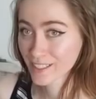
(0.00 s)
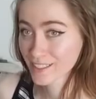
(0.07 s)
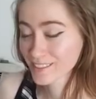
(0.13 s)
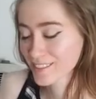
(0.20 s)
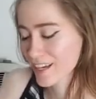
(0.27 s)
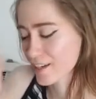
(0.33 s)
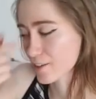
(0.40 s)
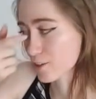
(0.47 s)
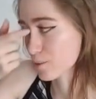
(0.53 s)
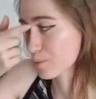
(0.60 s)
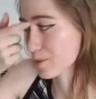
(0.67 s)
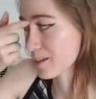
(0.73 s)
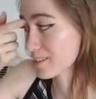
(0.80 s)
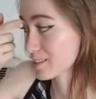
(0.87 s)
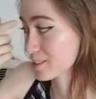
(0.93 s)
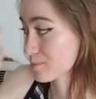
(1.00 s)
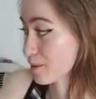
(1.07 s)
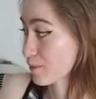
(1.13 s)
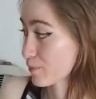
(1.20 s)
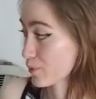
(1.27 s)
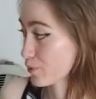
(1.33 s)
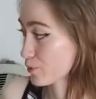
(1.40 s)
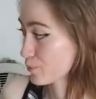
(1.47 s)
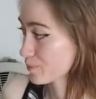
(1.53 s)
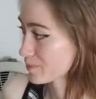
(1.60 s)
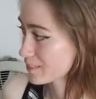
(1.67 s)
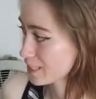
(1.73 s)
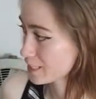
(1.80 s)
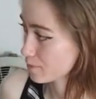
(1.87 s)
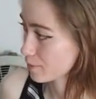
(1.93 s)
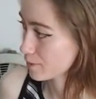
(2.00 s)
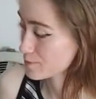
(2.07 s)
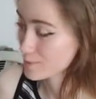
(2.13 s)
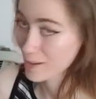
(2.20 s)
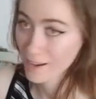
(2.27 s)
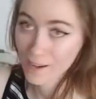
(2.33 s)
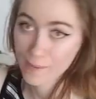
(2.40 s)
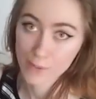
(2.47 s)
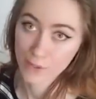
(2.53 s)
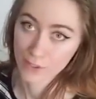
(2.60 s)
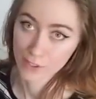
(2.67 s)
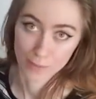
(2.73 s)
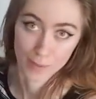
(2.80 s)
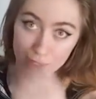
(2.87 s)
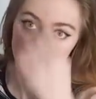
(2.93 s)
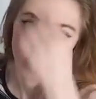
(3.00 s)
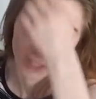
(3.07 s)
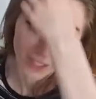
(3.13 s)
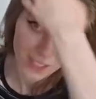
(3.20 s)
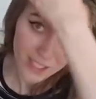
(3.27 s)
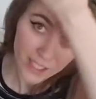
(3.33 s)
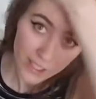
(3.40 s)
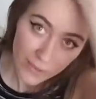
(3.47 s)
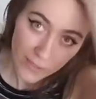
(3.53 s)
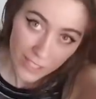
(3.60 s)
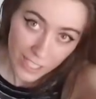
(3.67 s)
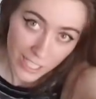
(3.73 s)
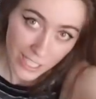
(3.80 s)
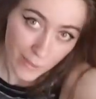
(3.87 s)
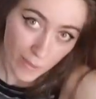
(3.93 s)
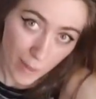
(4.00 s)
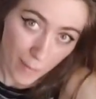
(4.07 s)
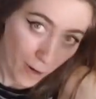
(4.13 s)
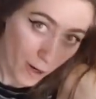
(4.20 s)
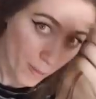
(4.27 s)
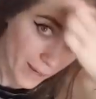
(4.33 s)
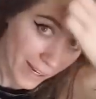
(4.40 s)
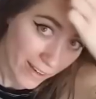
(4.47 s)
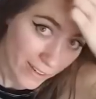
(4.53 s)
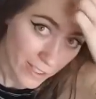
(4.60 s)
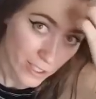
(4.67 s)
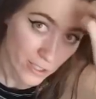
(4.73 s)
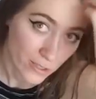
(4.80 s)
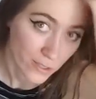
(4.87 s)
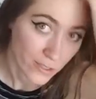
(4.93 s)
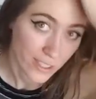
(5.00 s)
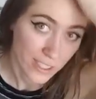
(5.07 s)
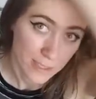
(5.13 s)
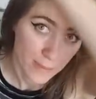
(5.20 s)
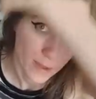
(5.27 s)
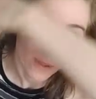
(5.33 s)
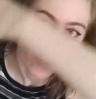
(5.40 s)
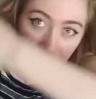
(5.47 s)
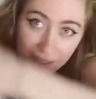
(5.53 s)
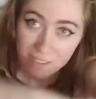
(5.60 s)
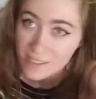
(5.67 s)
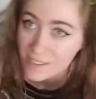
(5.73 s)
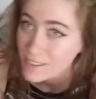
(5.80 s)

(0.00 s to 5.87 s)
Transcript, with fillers: Is that your place? It's my room. Nice bald spot? I'm sure there's a bunch. Really, anywhere I part my hair, it just looks like it's balding.